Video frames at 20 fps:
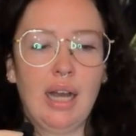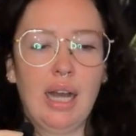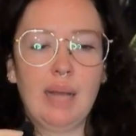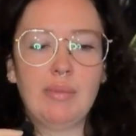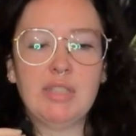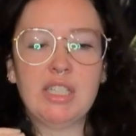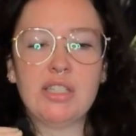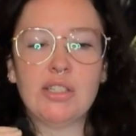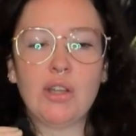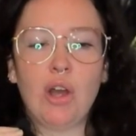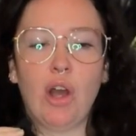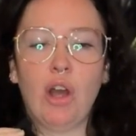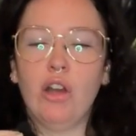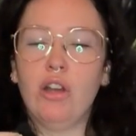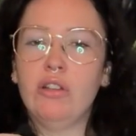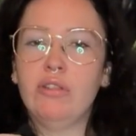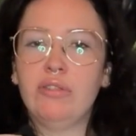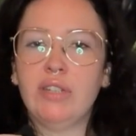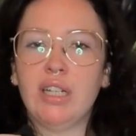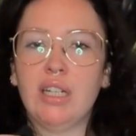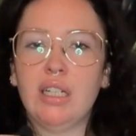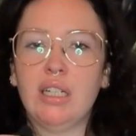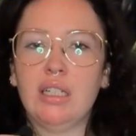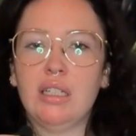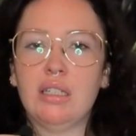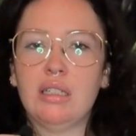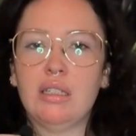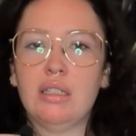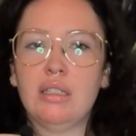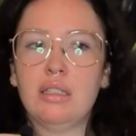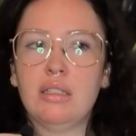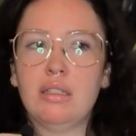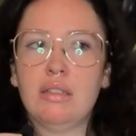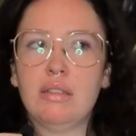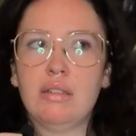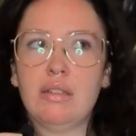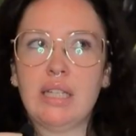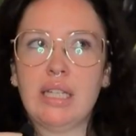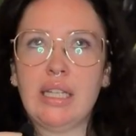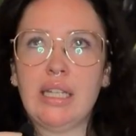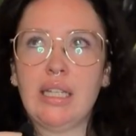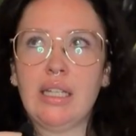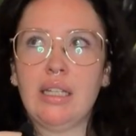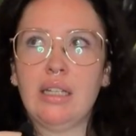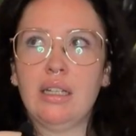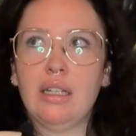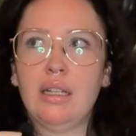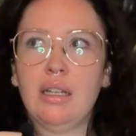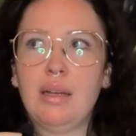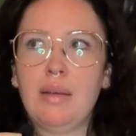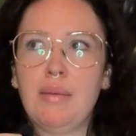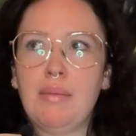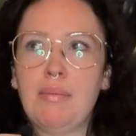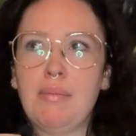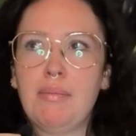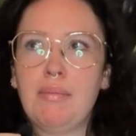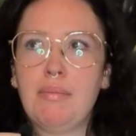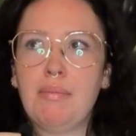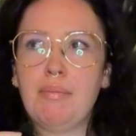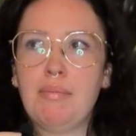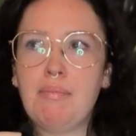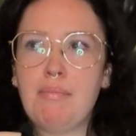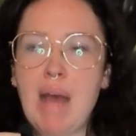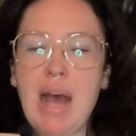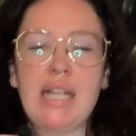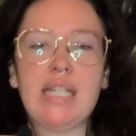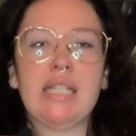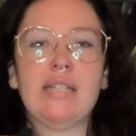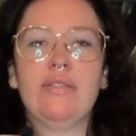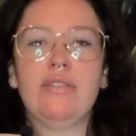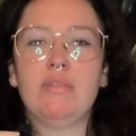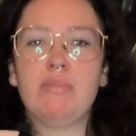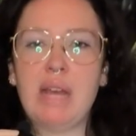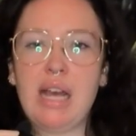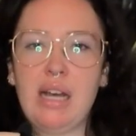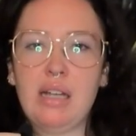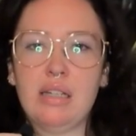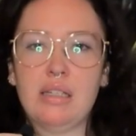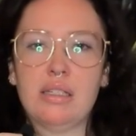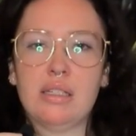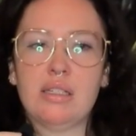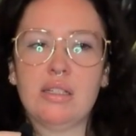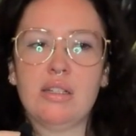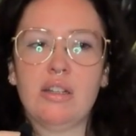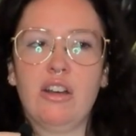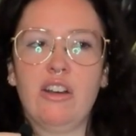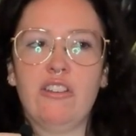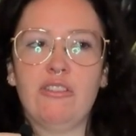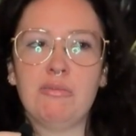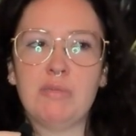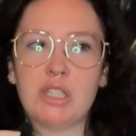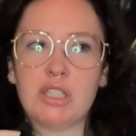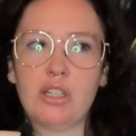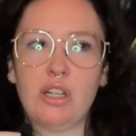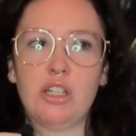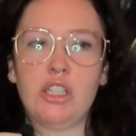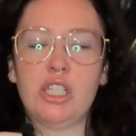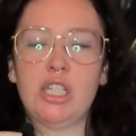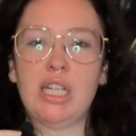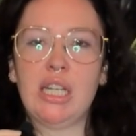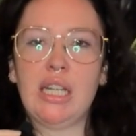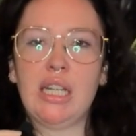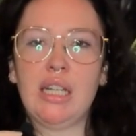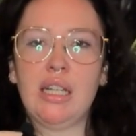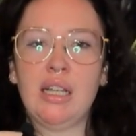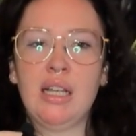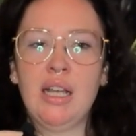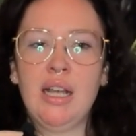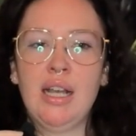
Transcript: I'm just over the massive amounts of misogyny